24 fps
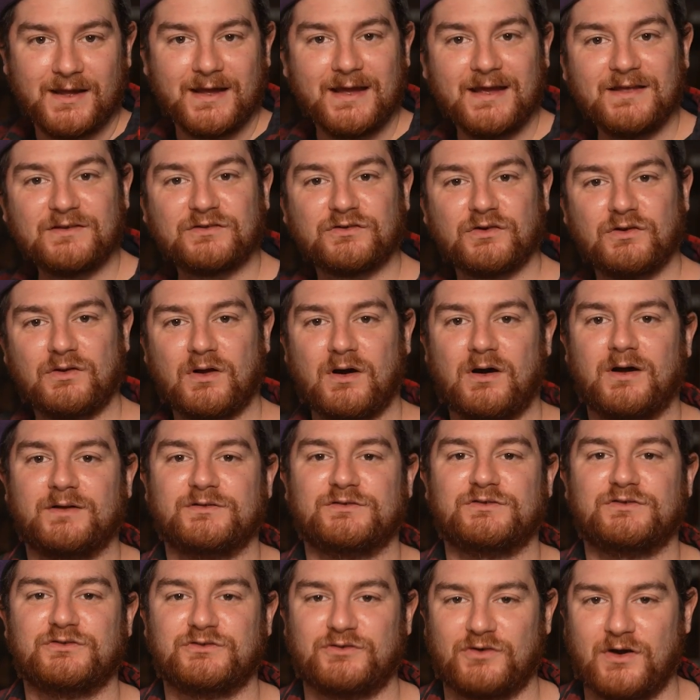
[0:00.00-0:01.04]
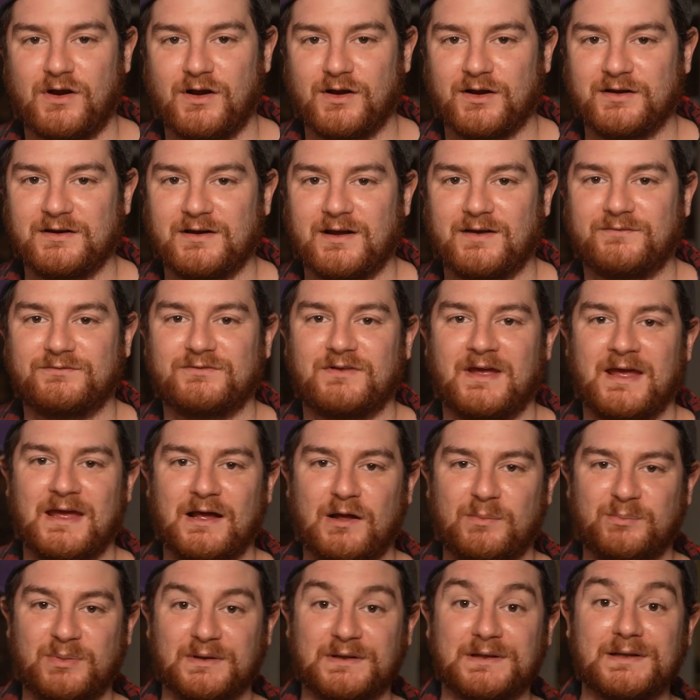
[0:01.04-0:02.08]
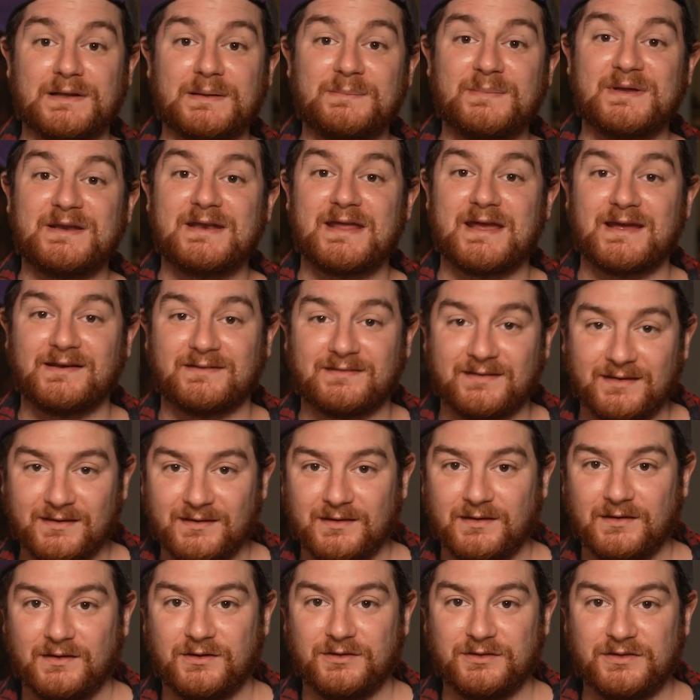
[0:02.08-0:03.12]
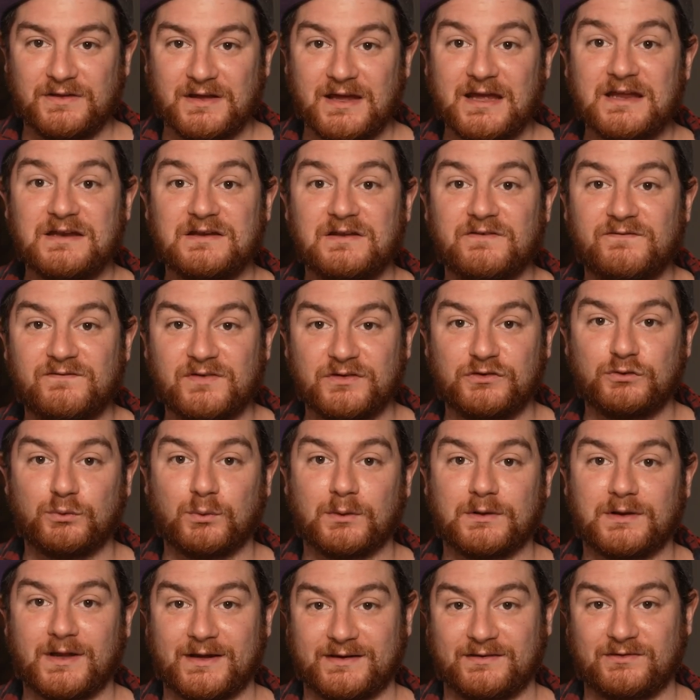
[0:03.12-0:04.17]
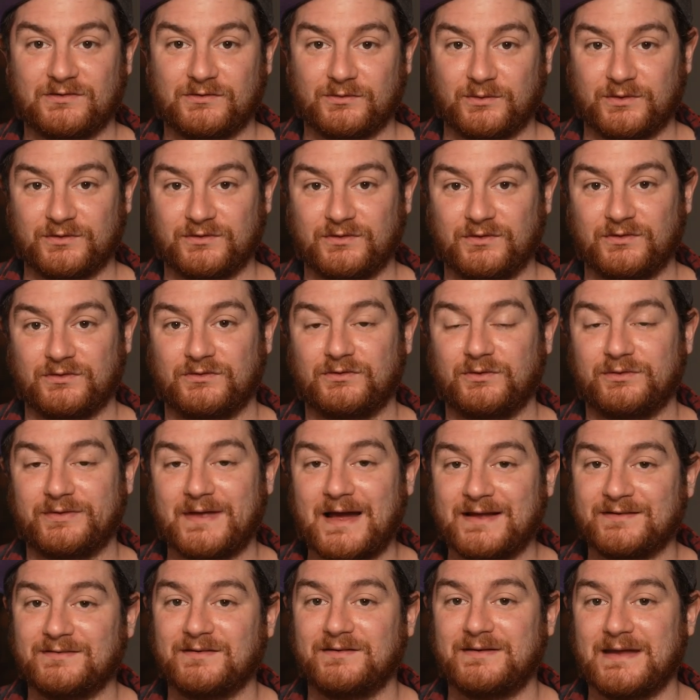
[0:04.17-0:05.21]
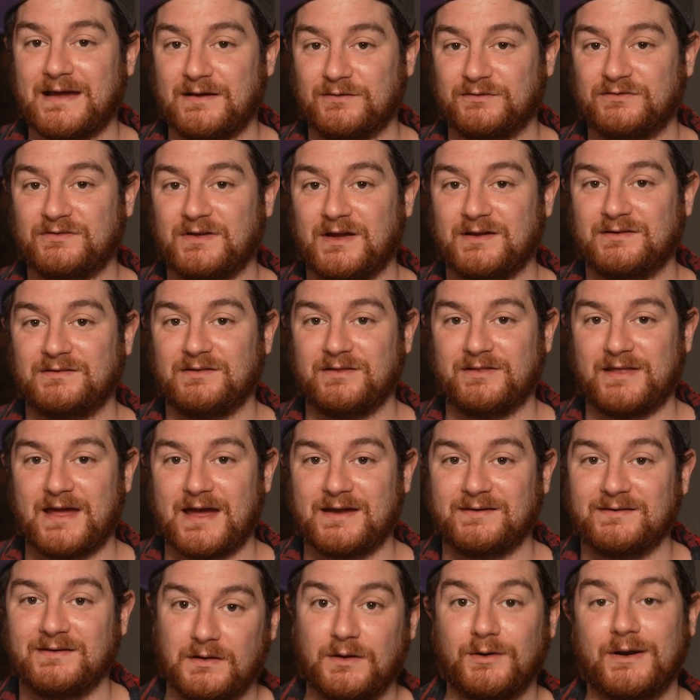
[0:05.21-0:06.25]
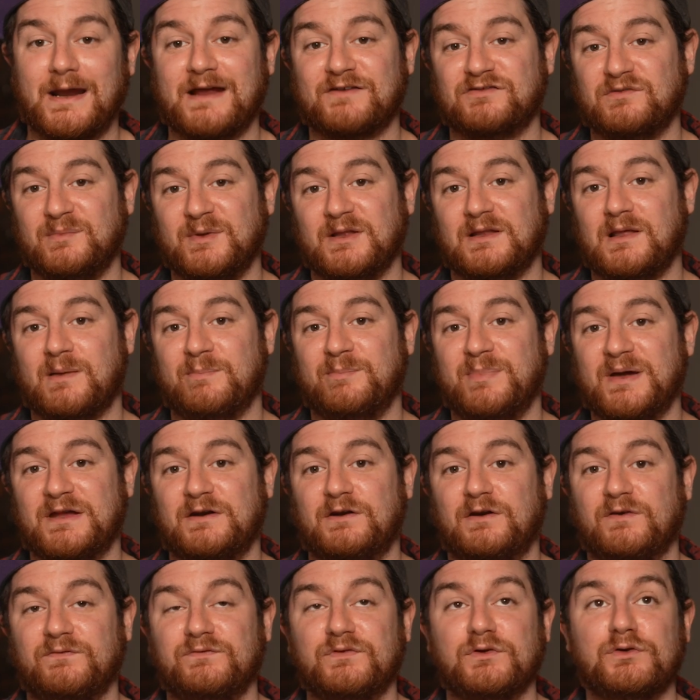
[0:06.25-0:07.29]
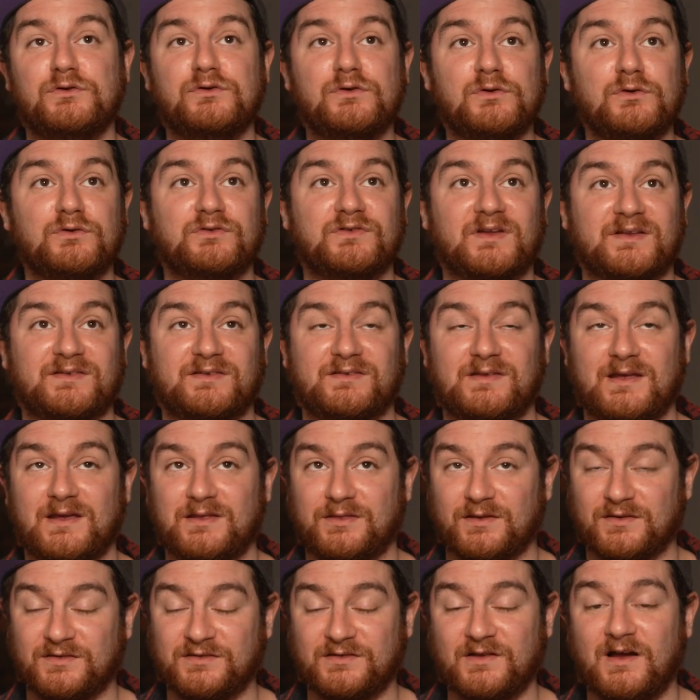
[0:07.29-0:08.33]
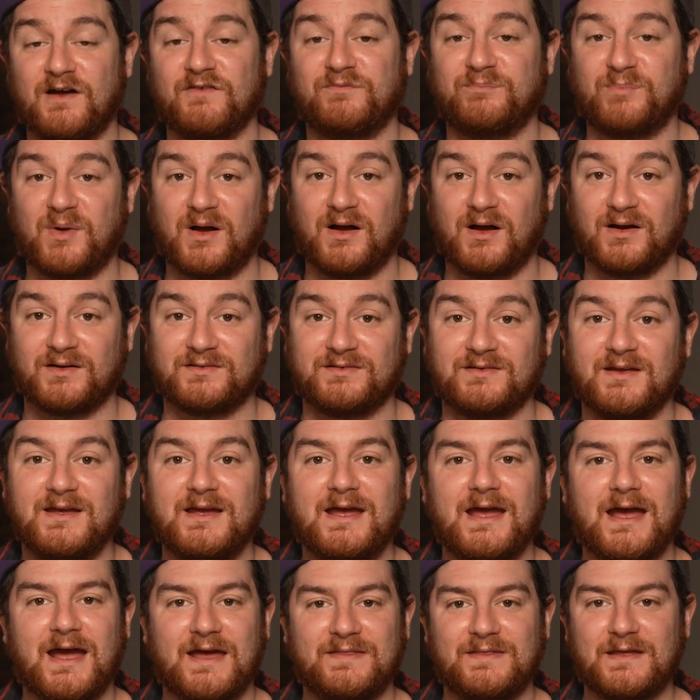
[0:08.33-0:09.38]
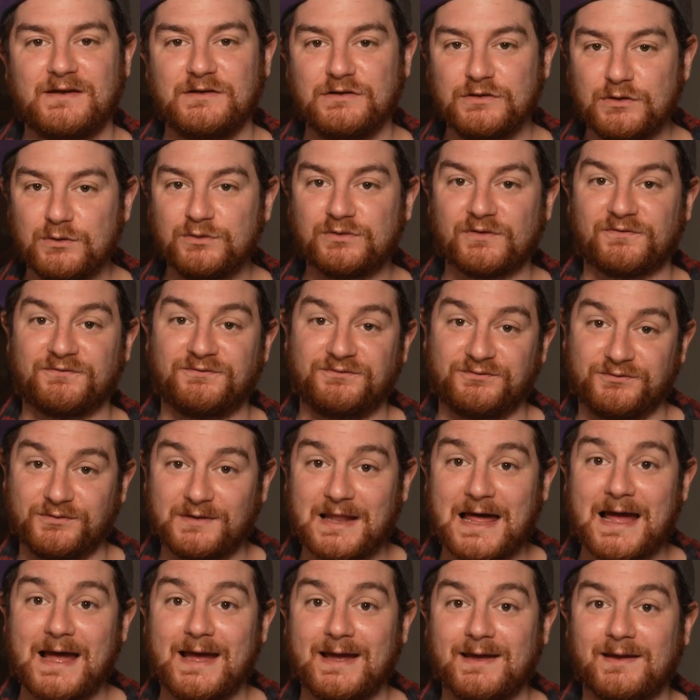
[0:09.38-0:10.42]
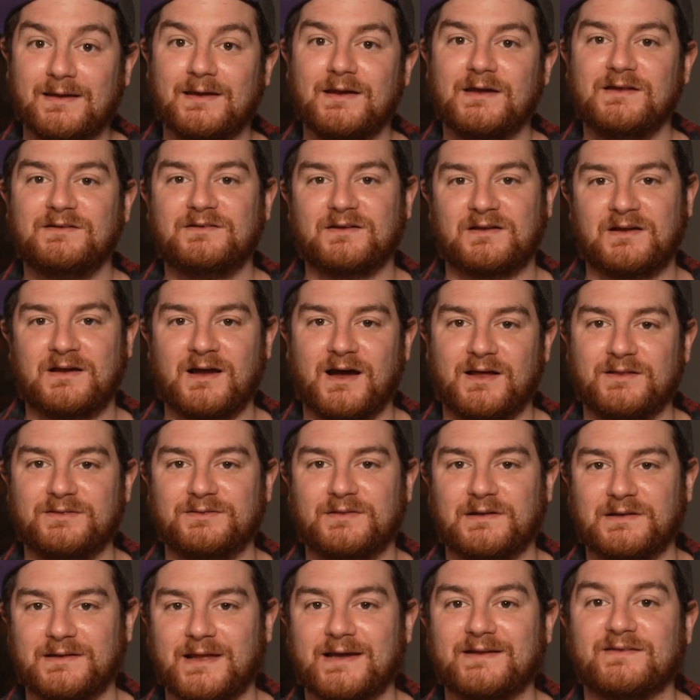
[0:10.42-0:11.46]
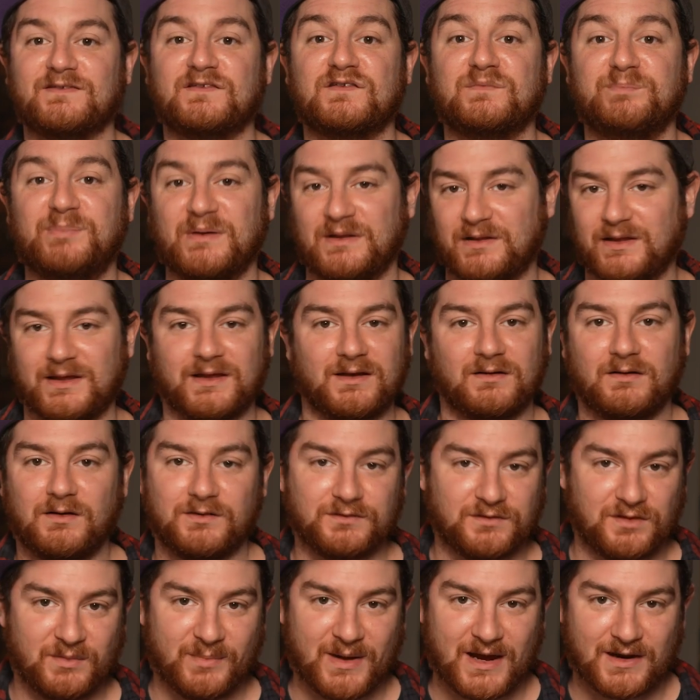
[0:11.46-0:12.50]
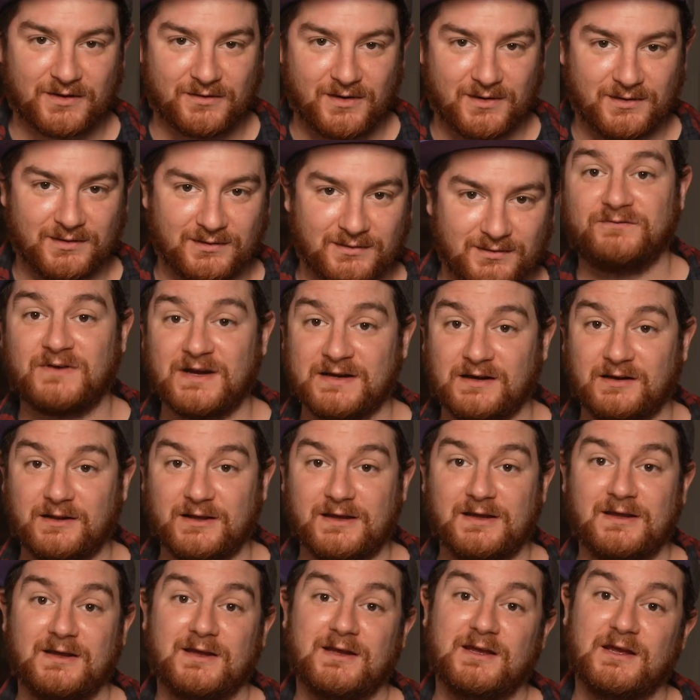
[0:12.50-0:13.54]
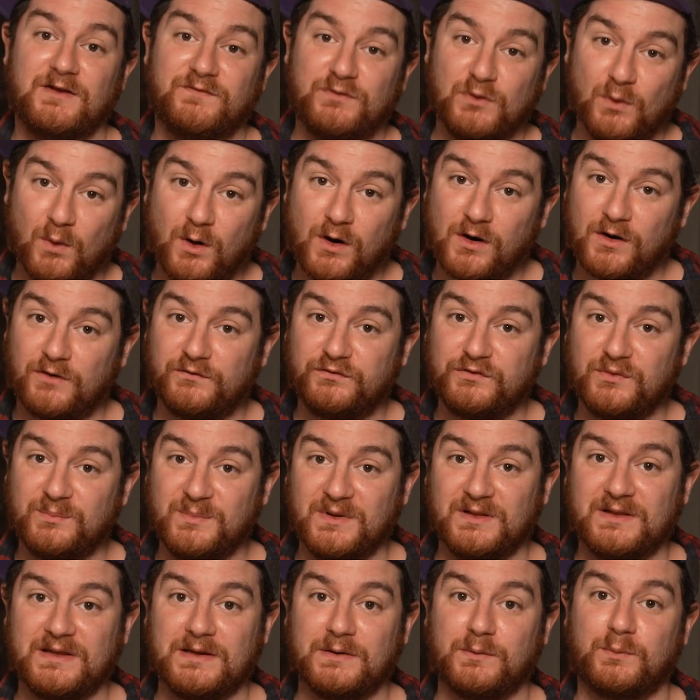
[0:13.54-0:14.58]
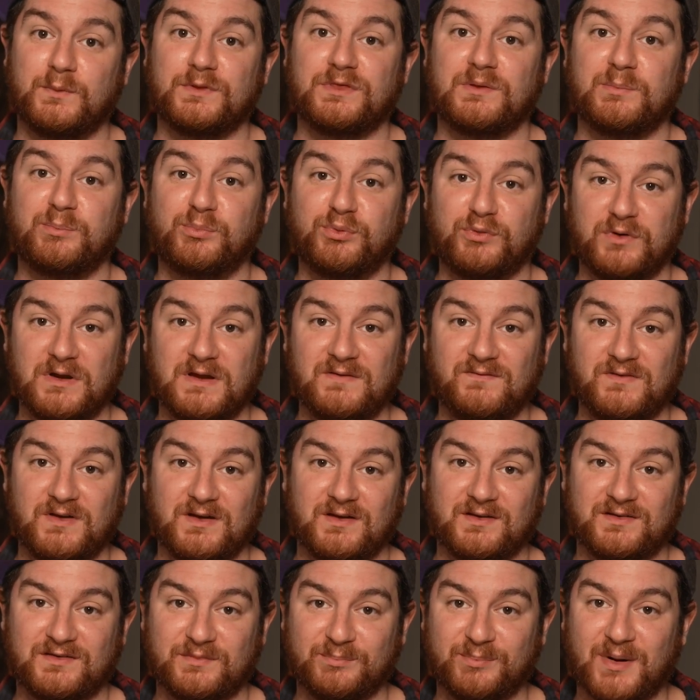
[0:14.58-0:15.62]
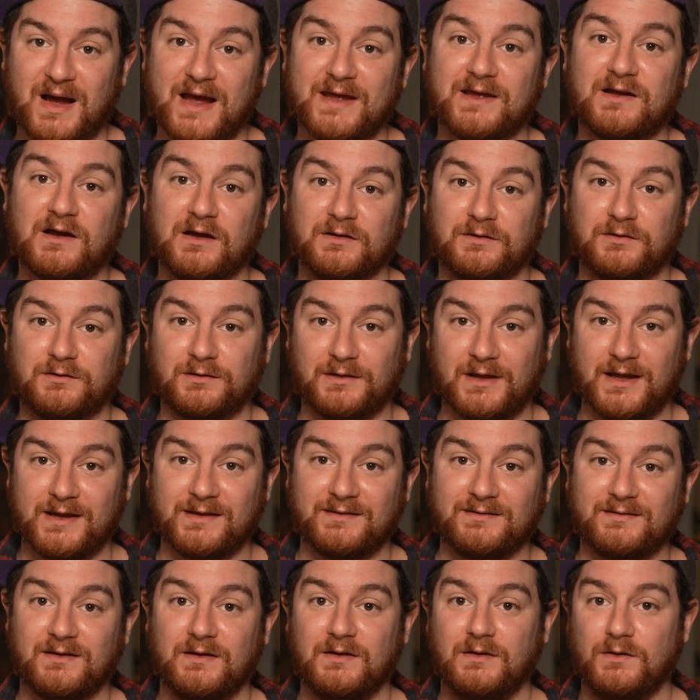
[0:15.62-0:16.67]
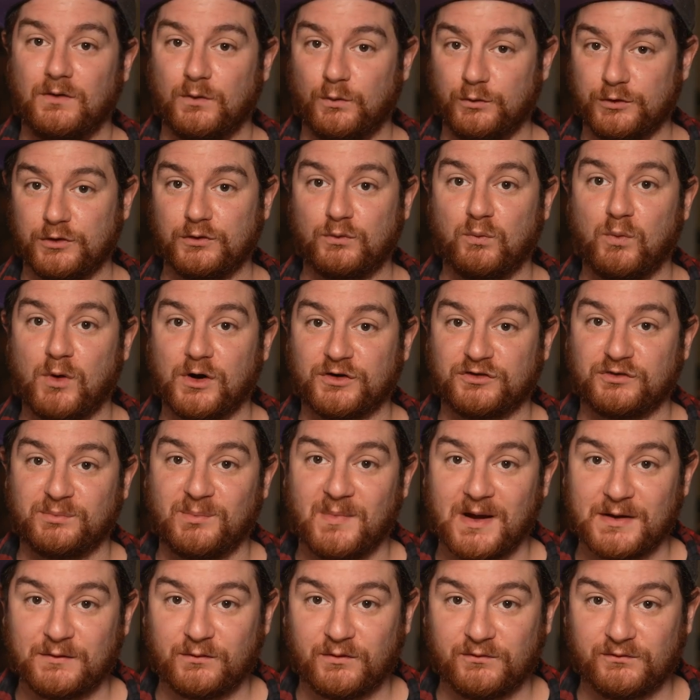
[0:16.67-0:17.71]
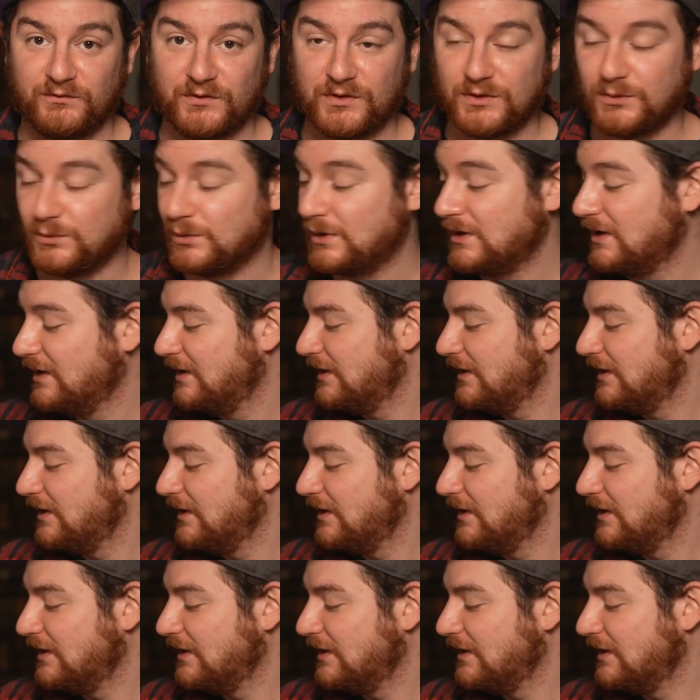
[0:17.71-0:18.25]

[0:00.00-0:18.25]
is not strong enough to help eliminate the individual light sources. So that's a downside to that. It would actually be a lot better if you use, let's say, the softbox and then use a flag to cut the light spilling onto the background. Finally, if you are familiar with the previous bicolor light, or you'd watched my review,